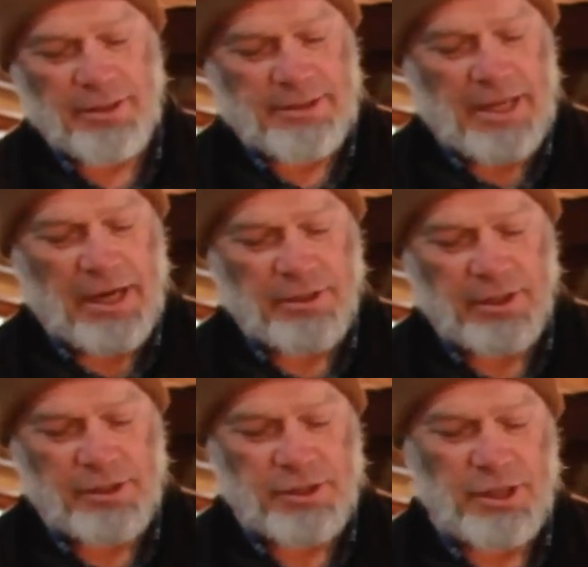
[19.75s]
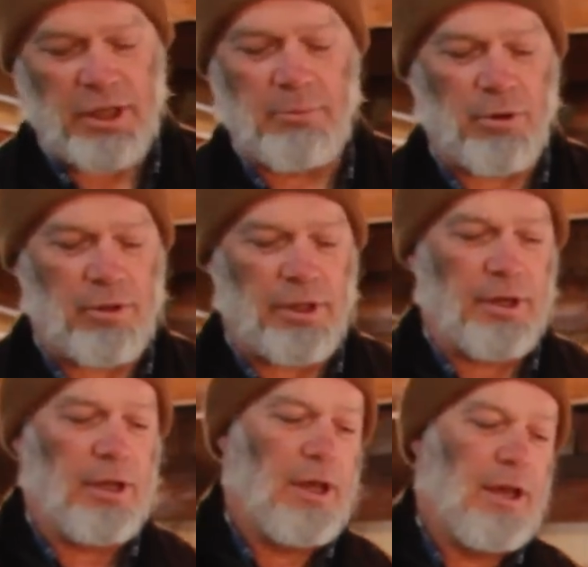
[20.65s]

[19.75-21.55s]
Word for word: This is actually a GE Merlin.